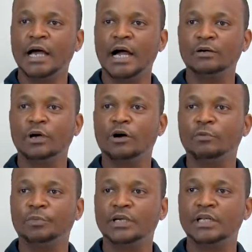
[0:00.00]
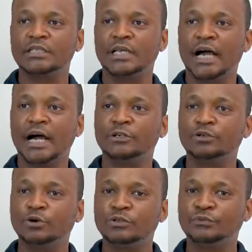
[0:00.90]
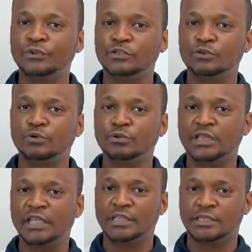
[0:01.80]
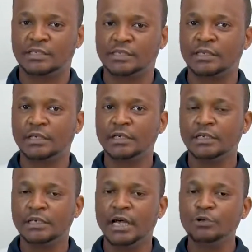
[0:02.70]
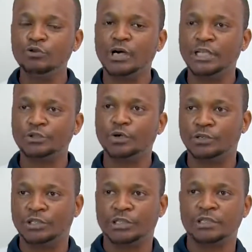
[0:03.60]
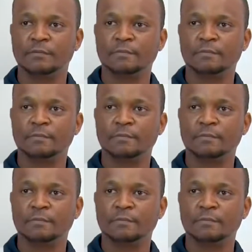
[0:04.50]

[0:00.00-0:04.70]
hardware components are those physical things that you can touch.